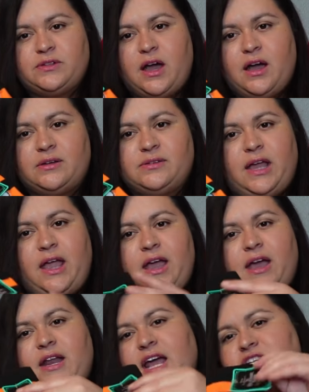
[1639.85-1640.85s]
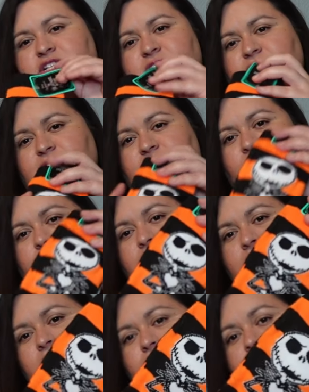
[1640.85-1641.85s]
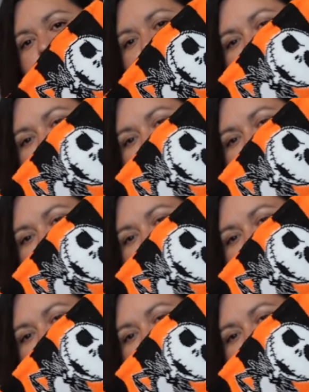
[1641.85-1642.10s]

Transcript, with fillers: socks and I just thought that they were cute.